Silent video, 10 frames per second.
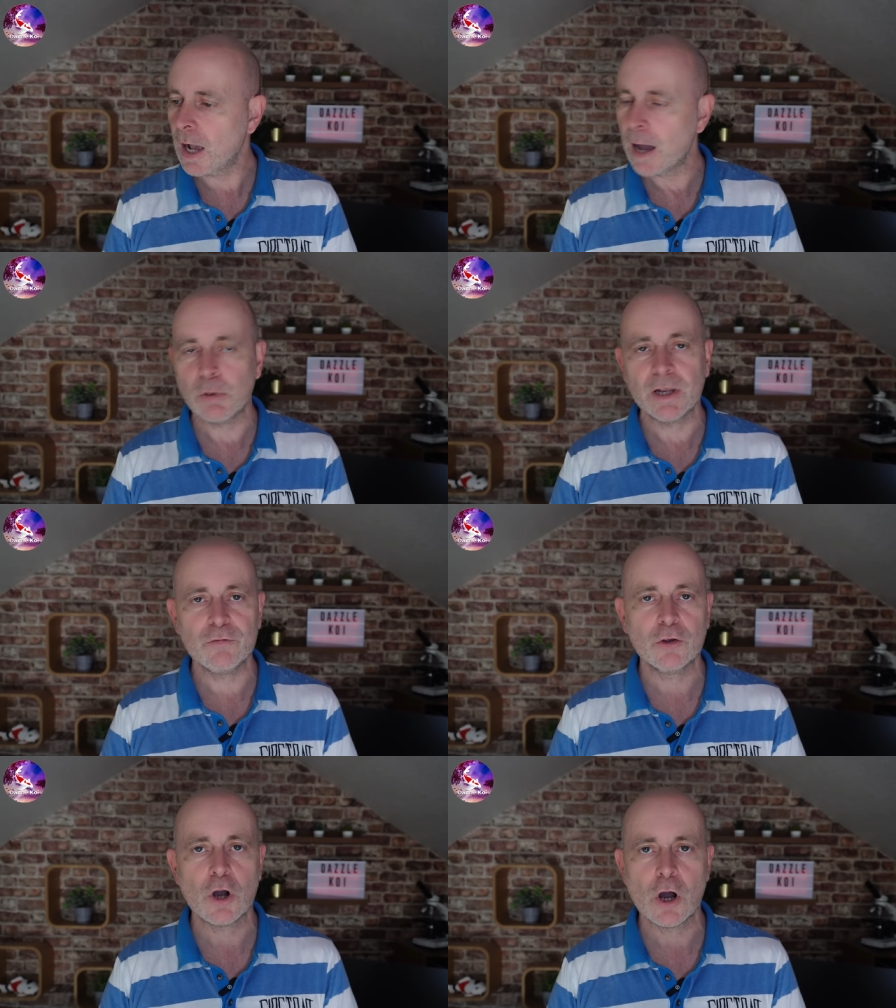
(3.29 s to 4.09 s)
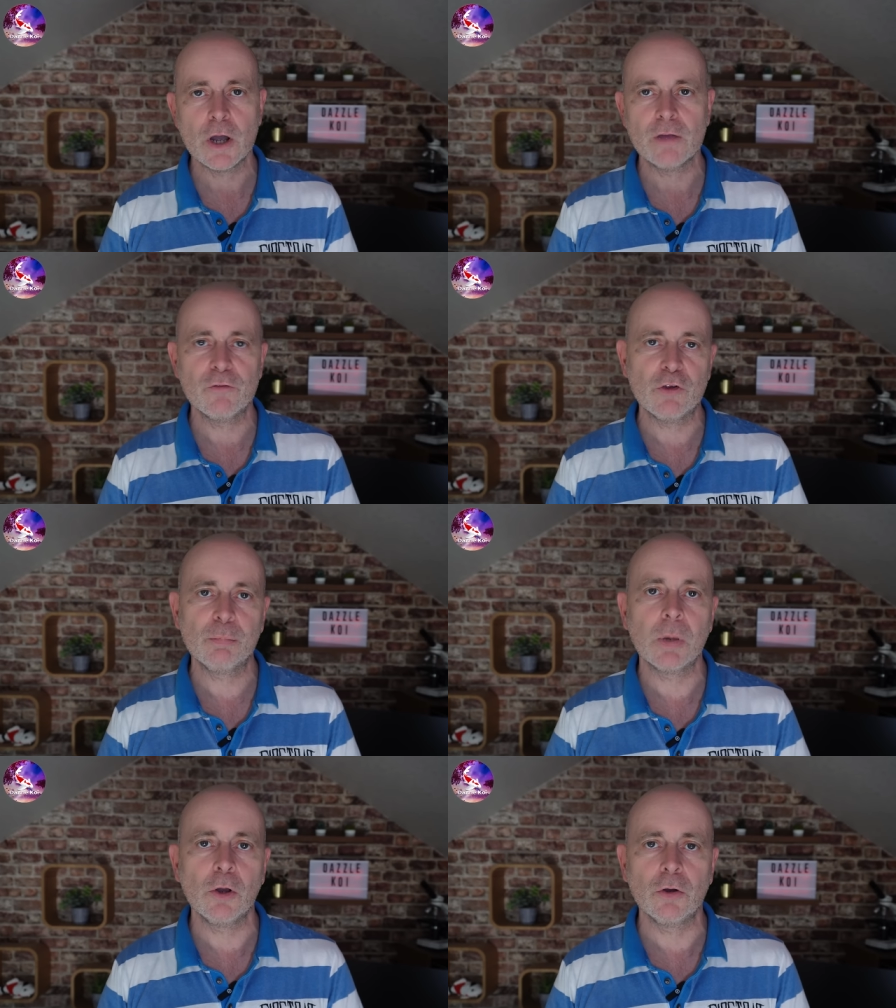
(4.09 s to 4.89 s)
I believe koi and
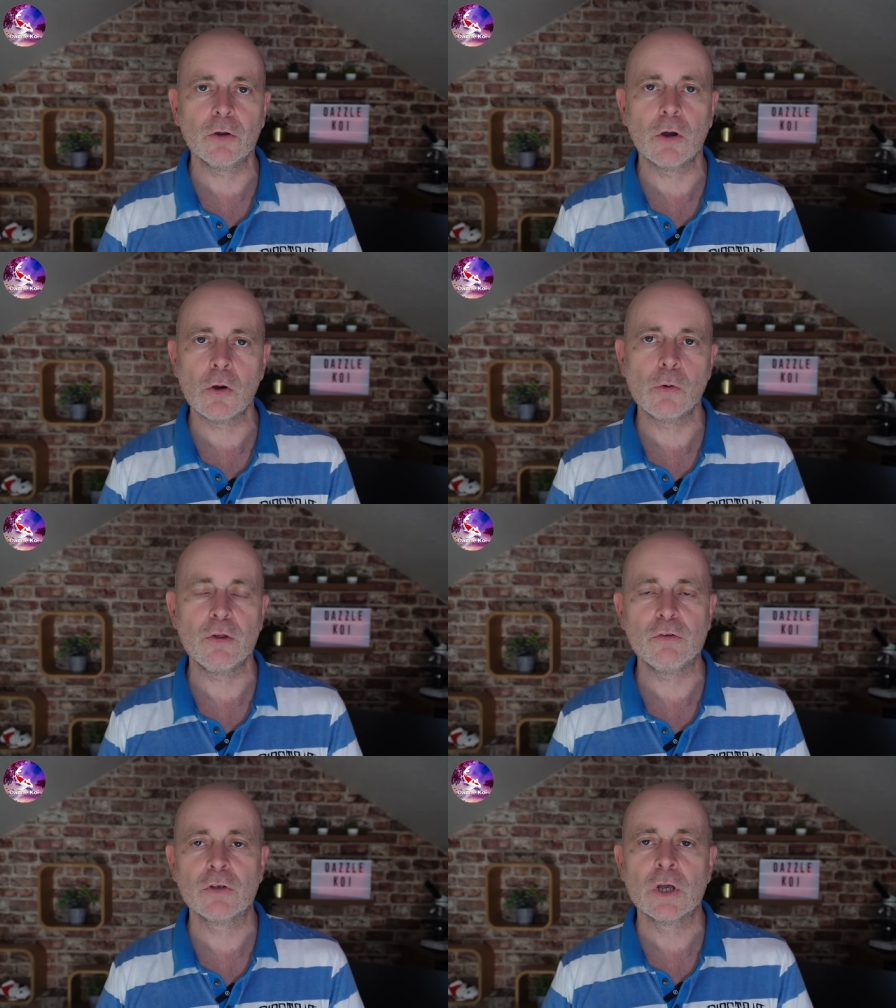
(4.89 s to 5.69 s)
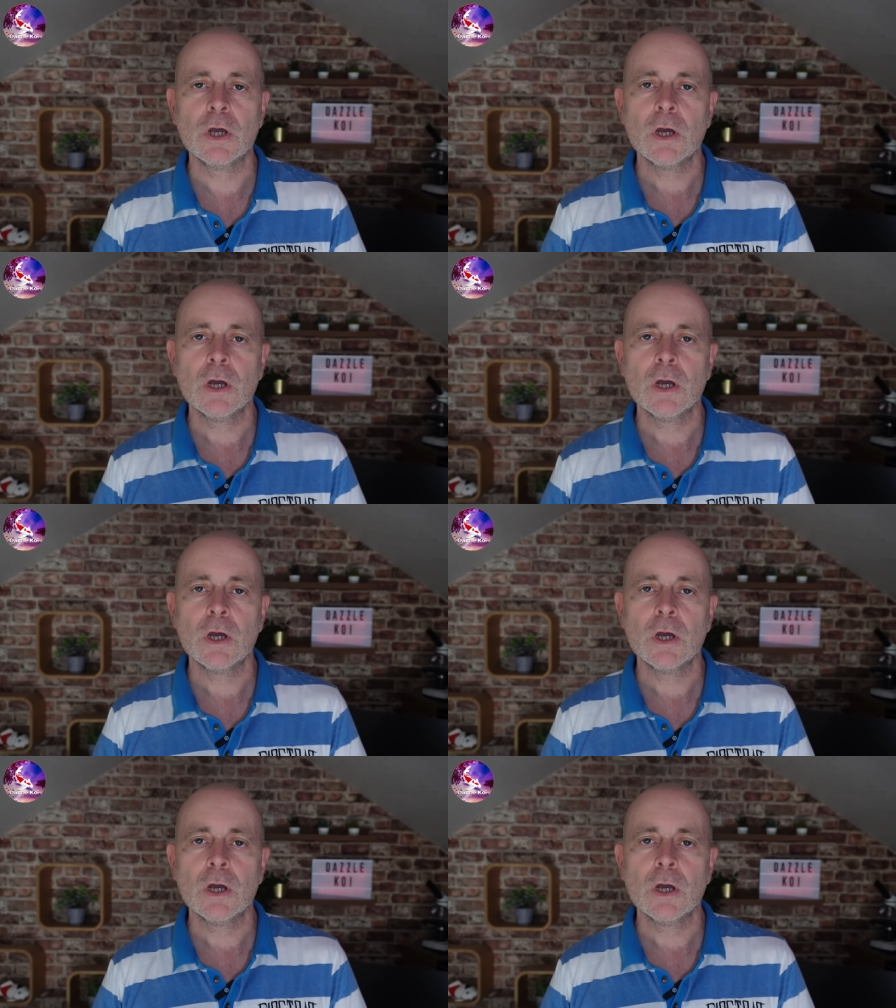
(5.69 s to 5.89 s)
fish pond owners